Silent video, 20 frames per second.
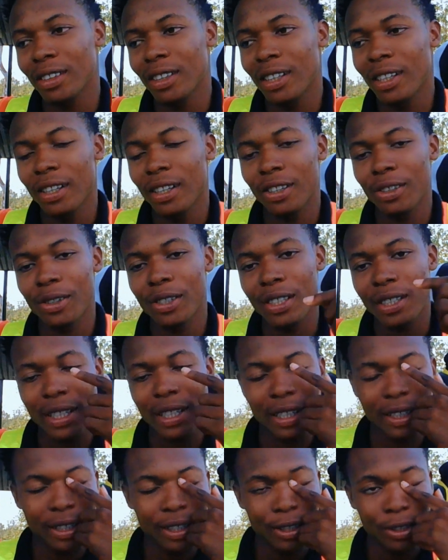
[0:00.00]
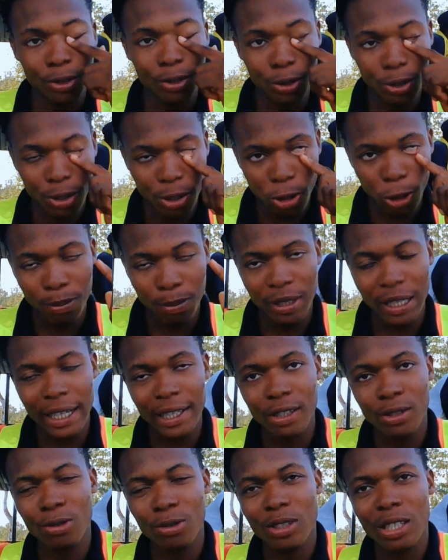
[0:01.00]
You understand? So those
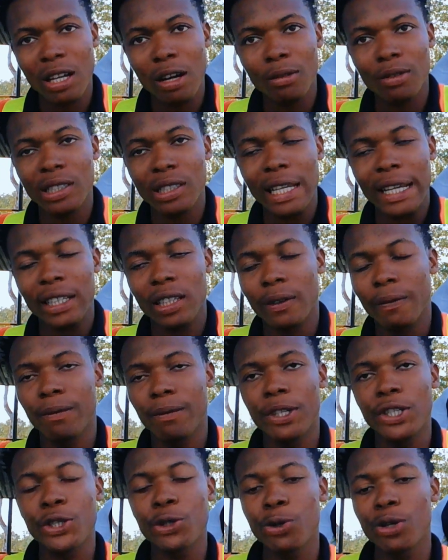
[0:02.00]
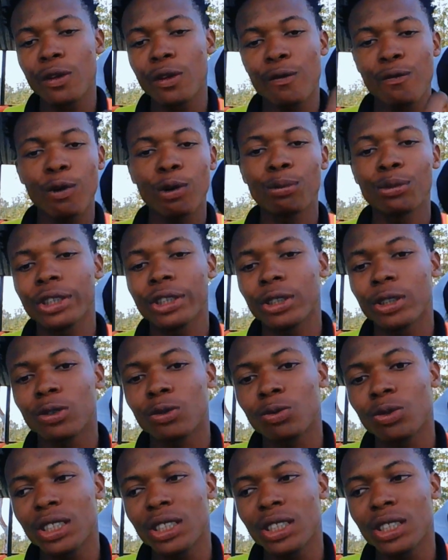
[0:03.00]
subtitles now is like the video information,